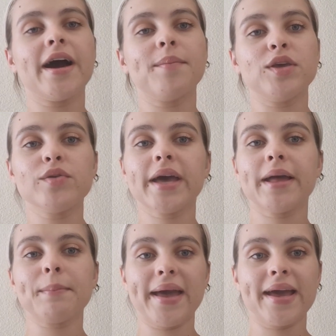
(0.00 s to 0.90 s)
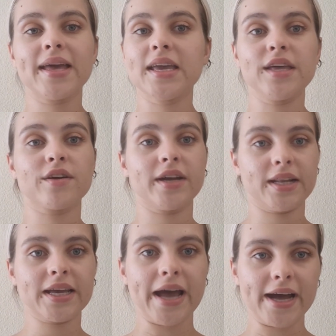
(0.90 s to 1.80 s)
You can pay either
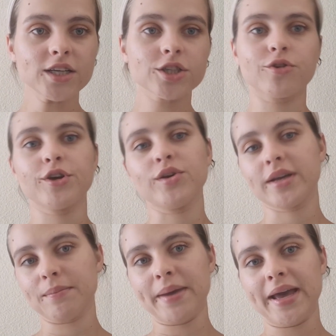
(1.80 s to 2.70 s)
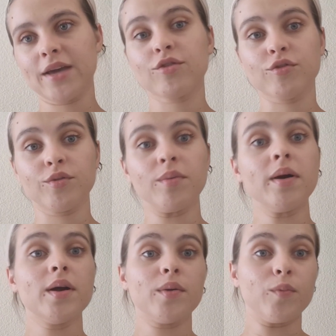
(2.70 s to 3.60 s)
in cash, or you can pay through
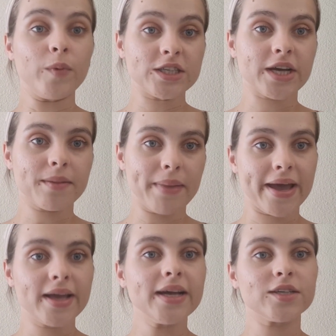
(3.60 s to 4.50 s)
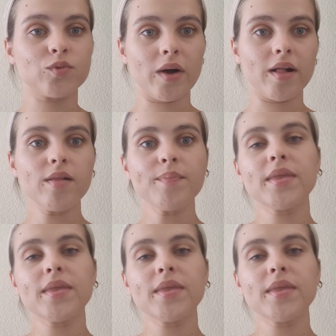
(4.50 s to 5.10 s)
Wechat Pay as well,